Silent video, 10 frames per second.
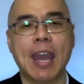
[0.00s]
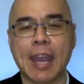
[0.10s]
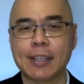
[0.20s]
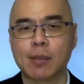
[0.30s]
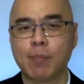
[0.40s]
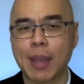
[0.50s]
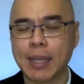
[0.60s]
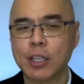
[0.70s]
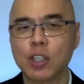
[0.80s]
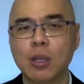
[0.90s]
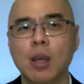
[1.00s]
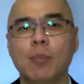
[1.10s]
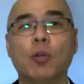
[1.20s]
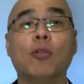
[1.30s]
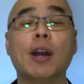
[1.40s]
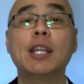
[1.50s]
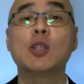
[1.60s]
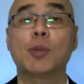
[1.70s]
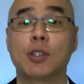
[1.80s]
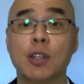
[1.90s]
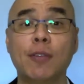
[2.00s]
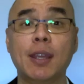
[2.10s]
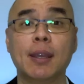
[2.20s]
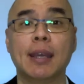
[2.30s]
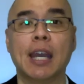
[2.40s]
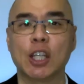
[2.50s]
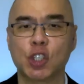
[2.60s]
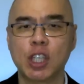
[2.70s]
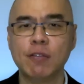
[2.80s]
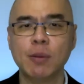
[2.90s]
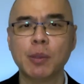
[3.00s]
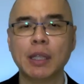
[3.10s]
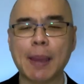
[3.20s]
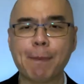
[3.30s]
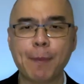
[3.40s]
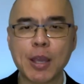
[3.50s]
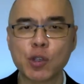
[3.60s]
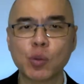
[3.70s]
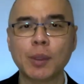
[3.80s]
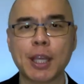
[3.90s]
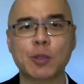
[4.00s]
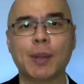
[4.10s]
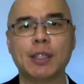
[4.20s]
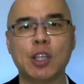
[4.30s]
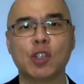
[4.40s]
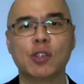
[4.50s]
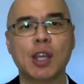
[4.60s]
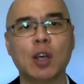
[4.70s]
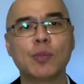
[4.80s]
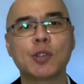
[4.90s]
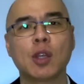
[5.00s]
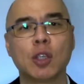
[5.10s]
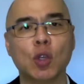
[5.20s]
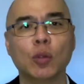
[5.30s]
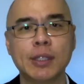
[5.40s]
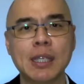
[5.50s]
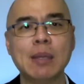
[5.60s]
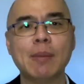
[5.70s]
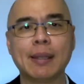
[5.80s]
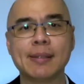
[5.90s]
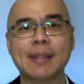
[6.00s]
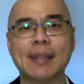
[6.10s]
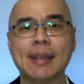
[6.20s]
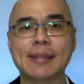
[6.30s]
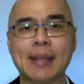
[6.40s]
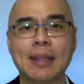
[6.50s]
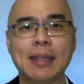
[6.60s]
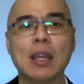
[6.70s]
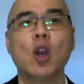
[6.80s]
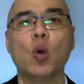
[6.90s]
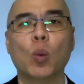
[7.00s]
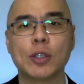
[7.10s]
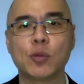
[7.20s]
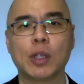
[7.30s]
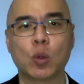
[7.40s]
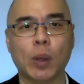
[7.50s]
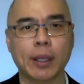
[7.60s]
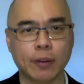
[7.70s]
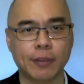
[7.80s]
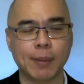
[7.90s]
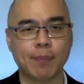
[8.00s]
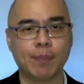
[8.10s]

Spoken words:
As a manager, providing specific, achievable, and measurable expectations helps your team understand exactly what's required of them.